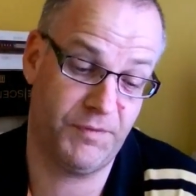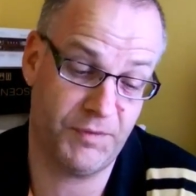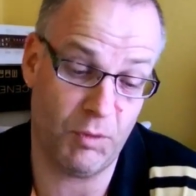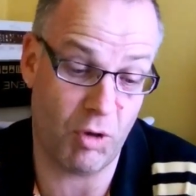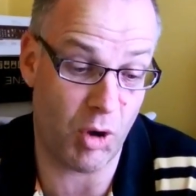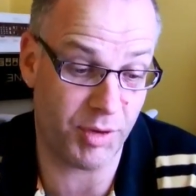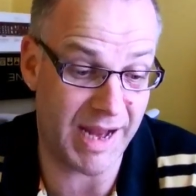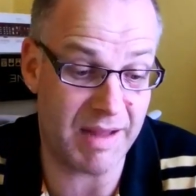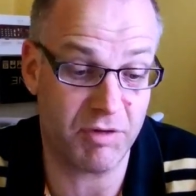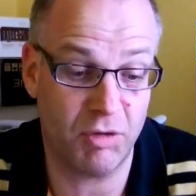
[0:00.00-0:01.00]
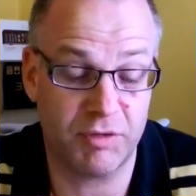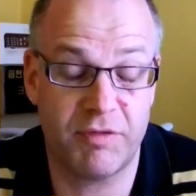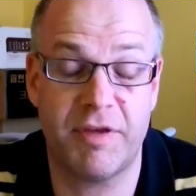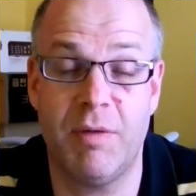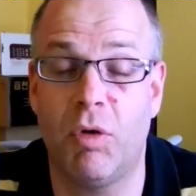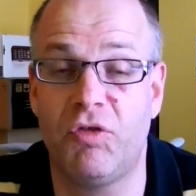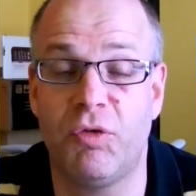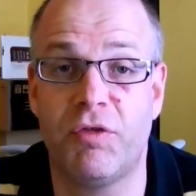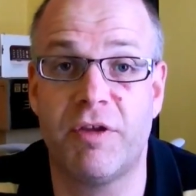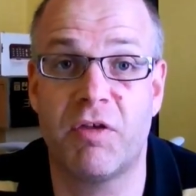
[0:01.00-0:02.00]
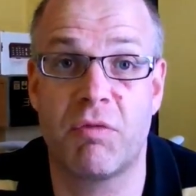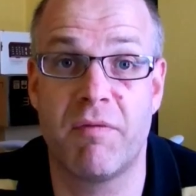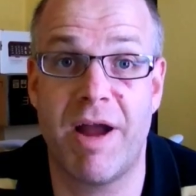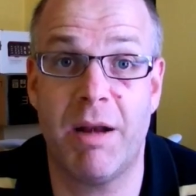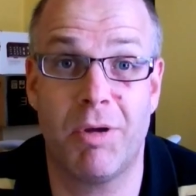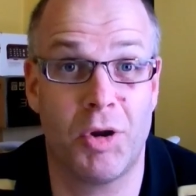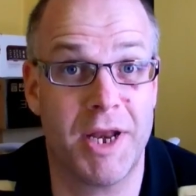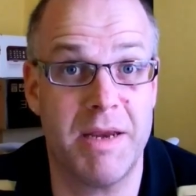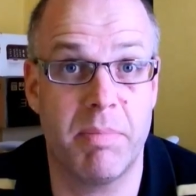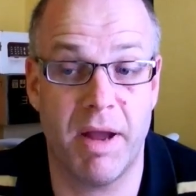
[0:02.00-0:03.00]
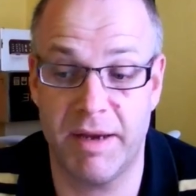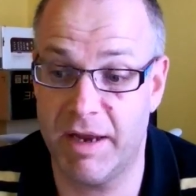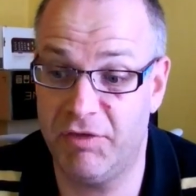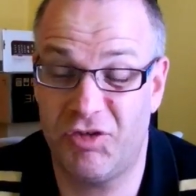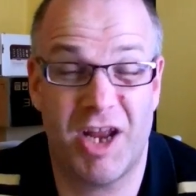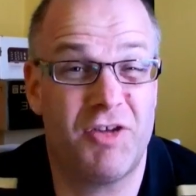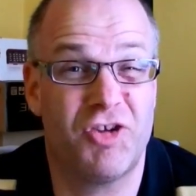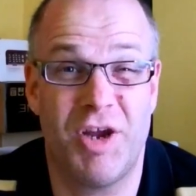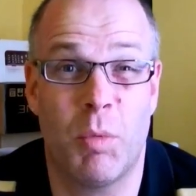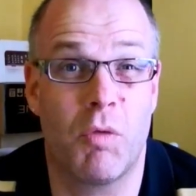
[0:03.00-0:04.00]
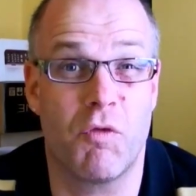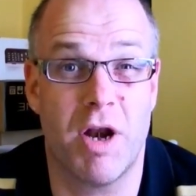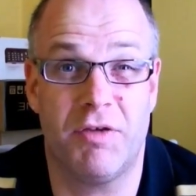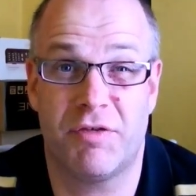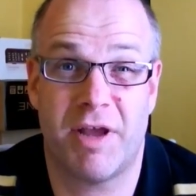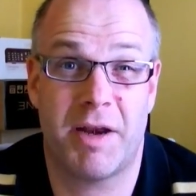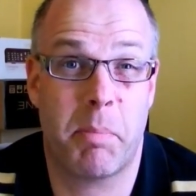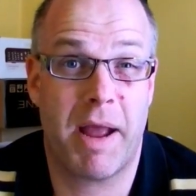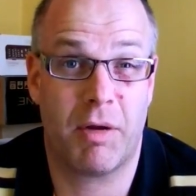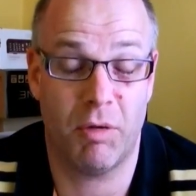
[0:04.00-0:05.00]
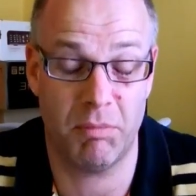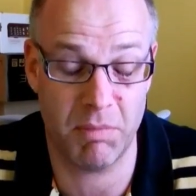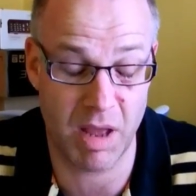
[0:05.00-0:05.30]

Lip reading: thought I would have a look to see what joysticks were available on eBay and just get a cheap one really, just out of backup